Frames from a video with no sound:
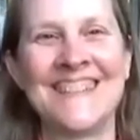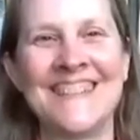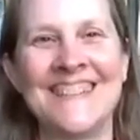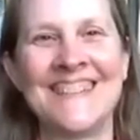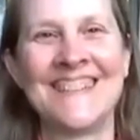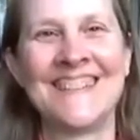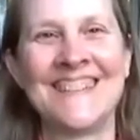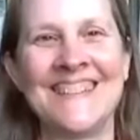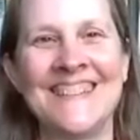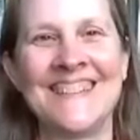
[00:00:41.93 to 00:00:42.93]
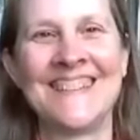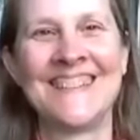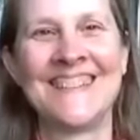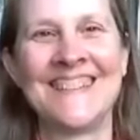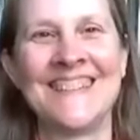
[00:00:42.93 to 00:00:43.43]

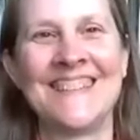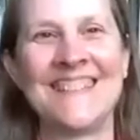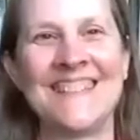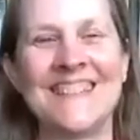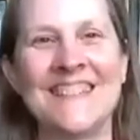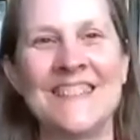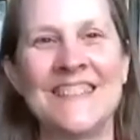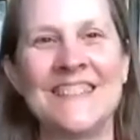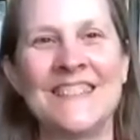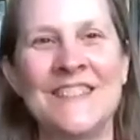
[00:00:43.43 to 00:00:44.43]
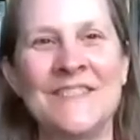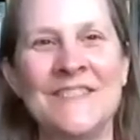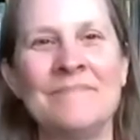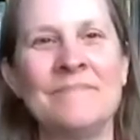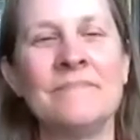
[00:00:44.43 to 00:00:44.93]

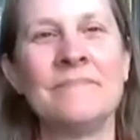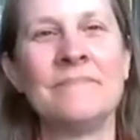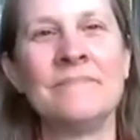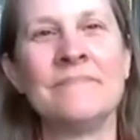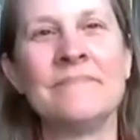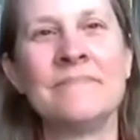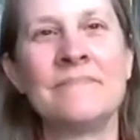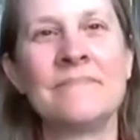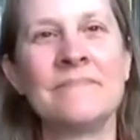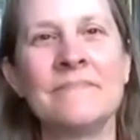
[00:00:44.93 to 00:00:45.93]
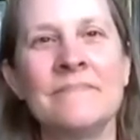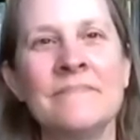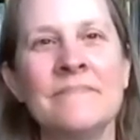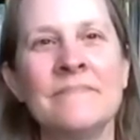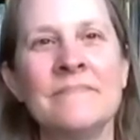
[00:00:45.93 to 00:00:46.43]

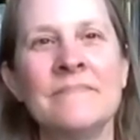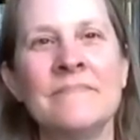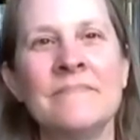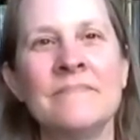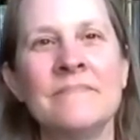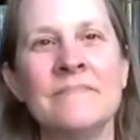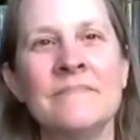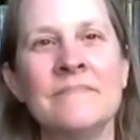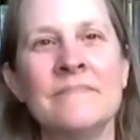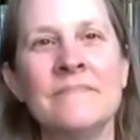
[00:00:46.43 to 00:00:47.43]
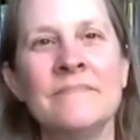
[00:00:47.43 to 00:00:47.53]
The person shown says nothing.